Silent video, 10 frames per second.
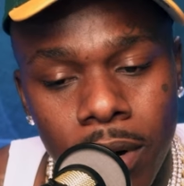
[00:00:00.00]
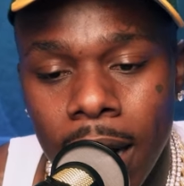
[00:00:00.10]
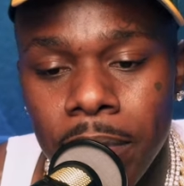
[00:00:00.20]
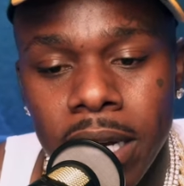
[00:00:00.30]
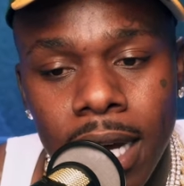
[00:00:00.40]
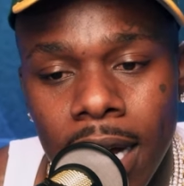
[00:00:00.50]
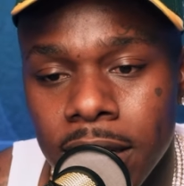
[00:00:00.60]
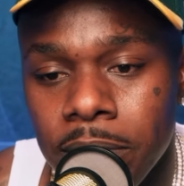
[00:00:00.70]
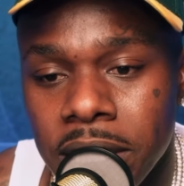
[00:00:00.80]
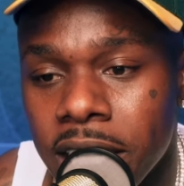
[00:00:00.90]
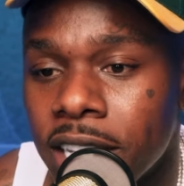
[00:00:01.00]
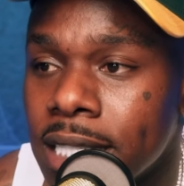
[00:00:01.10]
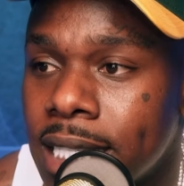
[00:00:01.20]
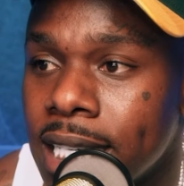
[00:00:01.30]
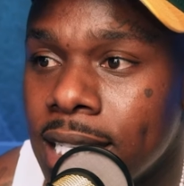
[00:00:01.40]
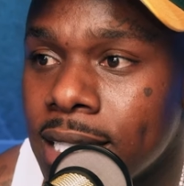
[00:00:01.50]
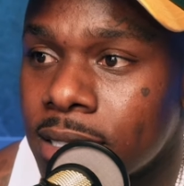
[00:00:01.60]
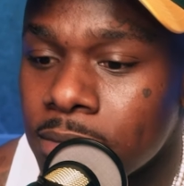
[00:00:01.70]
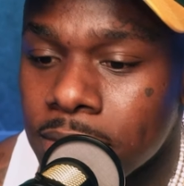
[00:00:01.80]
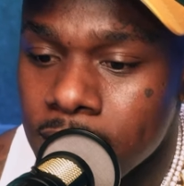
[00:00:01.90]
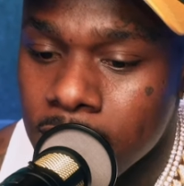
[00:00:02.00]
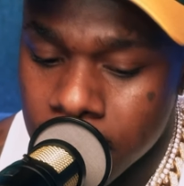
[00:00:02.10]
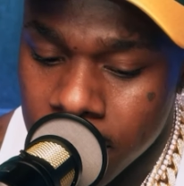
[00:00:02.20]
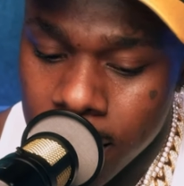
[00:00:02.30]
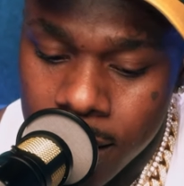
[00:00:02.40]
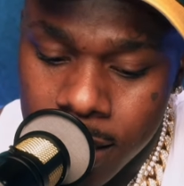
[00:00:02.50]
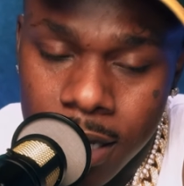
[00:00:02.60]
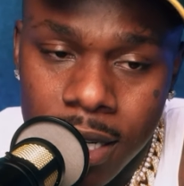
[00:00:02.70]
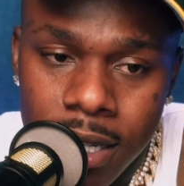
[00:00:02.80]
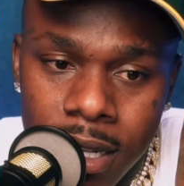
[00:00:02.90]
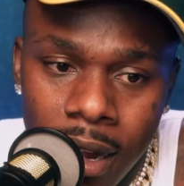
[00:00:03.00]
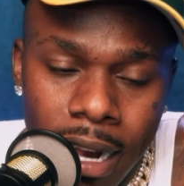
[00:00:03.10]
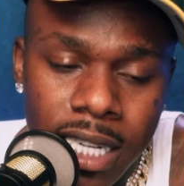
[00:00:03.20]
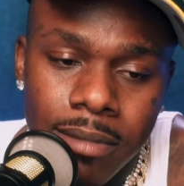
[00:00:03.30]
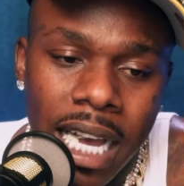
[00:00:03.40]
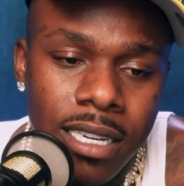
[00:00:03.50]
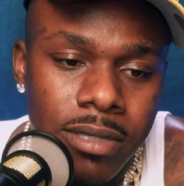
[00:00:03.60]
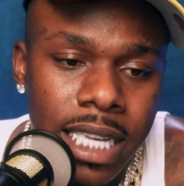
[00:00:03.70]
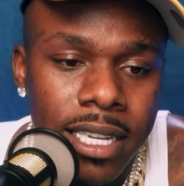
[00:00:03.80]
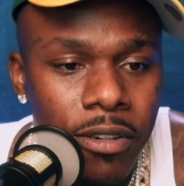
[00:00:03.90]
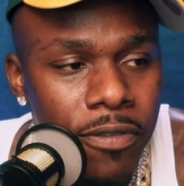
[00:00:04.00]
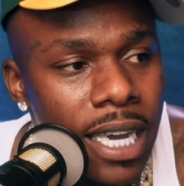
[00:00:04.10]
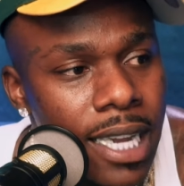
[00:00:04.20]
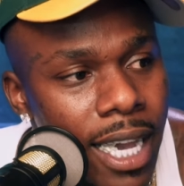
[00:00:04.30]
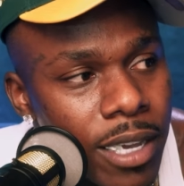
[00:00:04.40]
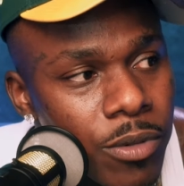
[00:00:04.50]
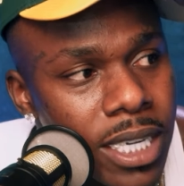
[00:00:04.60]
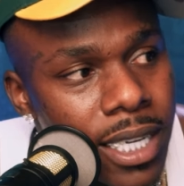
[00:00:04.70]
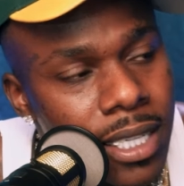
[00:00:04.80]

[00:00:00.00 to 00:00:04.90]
I better goddamn be guaranteed some, you know what I'm saying? Yeah. And I'm not going to take no fight I ain't winning.